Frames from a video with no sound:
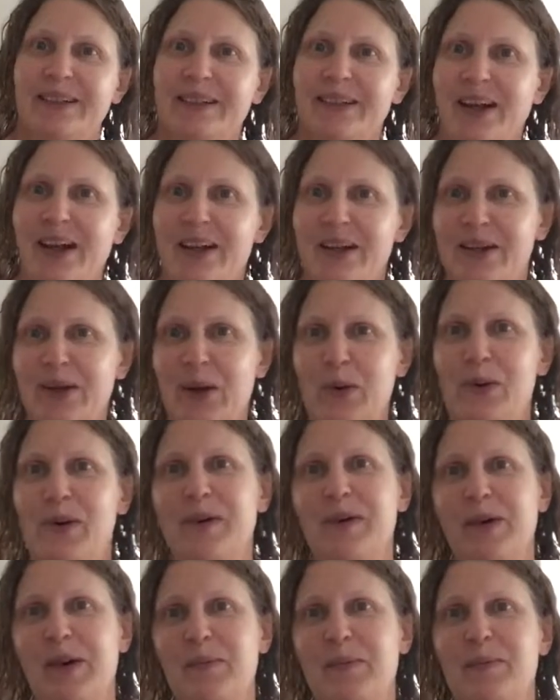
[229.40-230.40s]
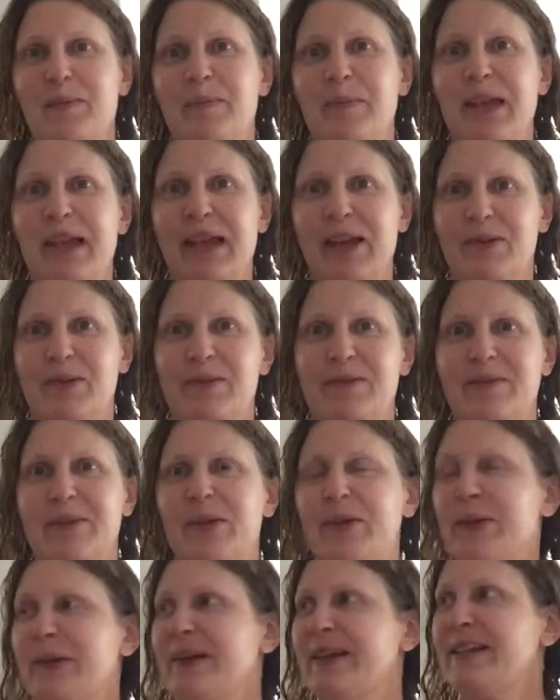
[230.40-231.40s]
I don't know what peer
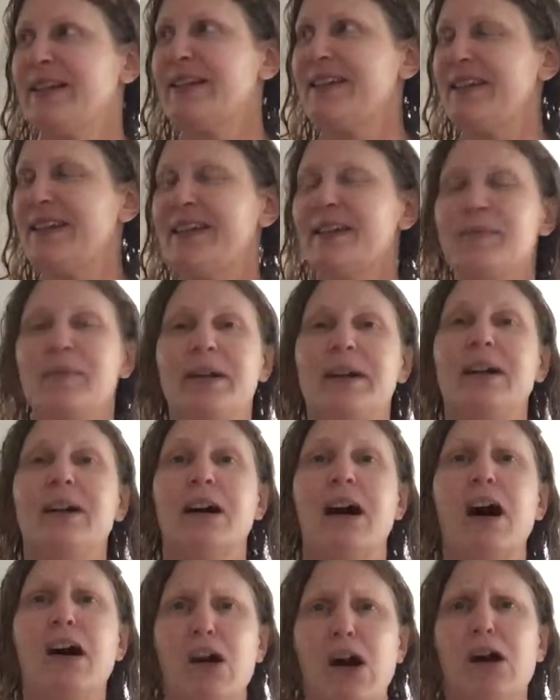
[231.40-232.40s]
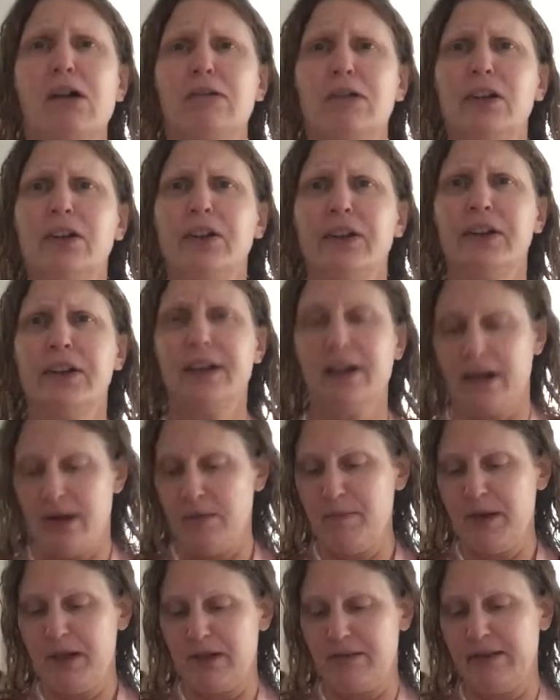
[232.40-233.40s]
review is yet, but I'll learn. I
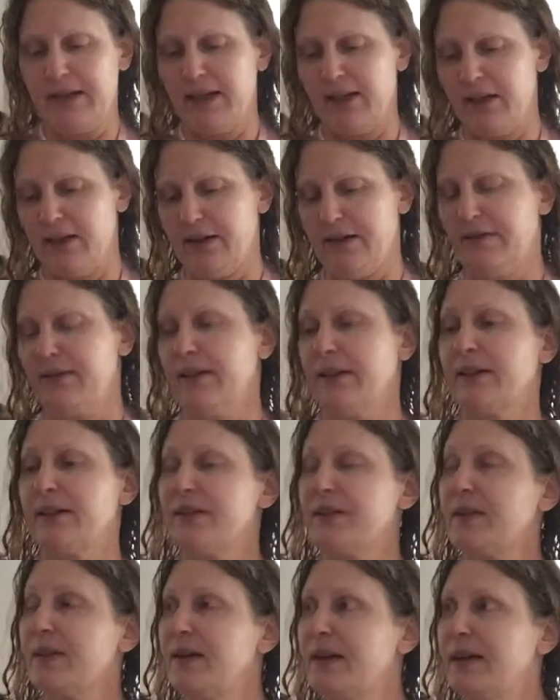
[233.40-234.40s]
mean, I read a lot of things.